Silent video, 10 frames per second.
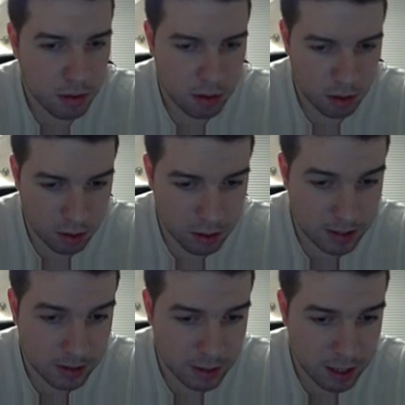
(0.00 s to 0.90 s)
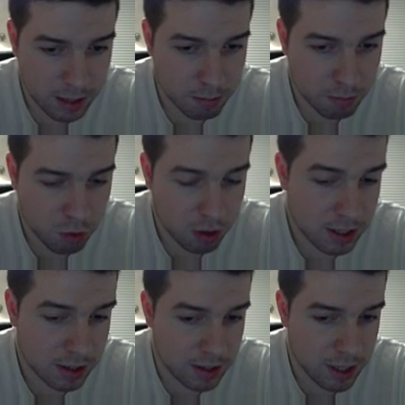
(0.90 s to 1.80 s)
does the same, more or less
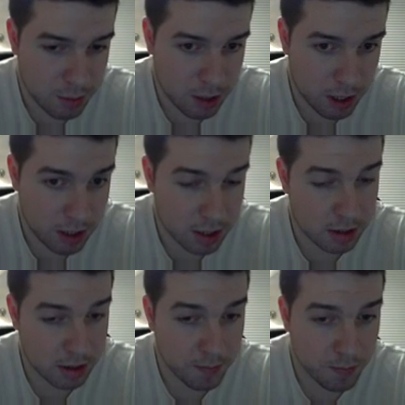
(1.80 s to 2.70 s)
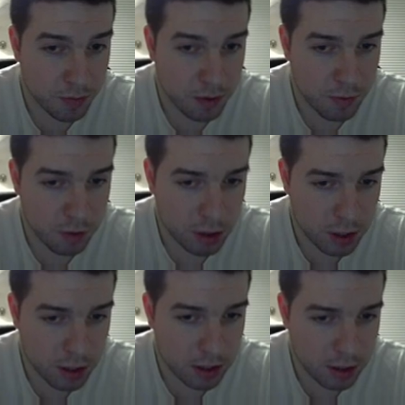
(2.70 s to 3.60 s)
the same thing that Fur
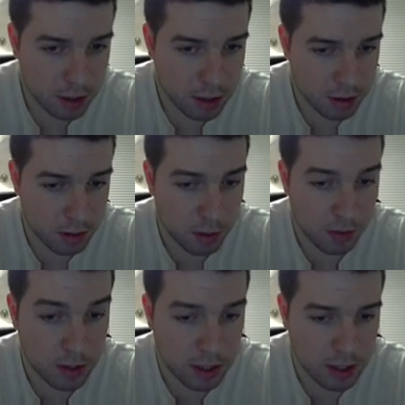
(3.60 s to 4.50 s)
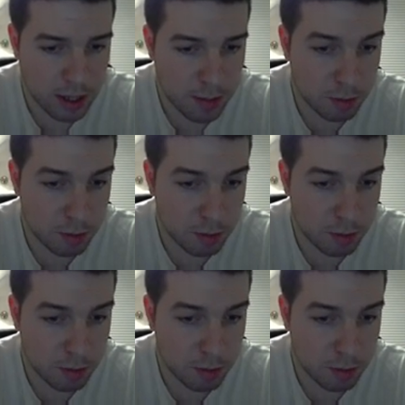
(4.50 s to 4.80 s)
did in the previous example,